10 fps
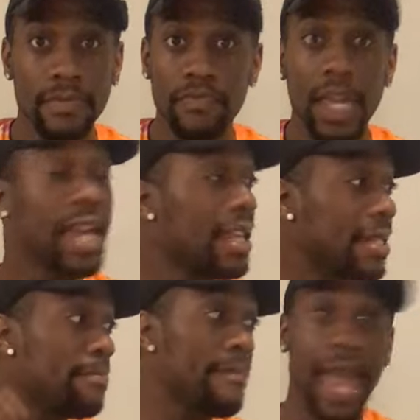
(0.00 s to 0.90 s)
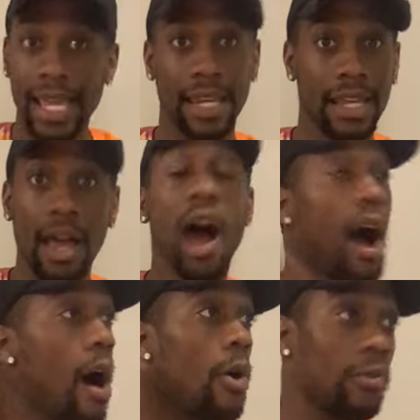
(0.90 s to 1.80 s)
He's made it
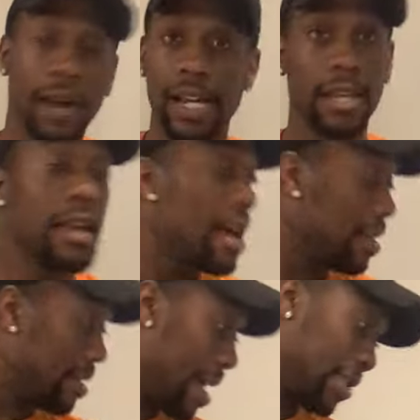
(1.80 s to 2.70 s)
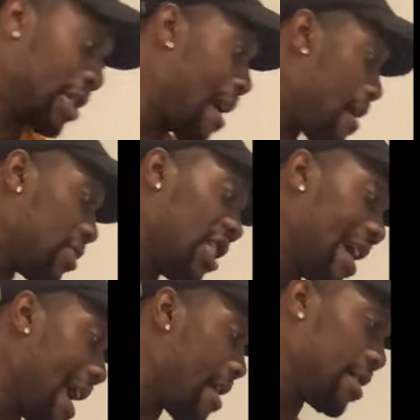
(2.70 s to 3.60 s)
already. Yes, y'all, check out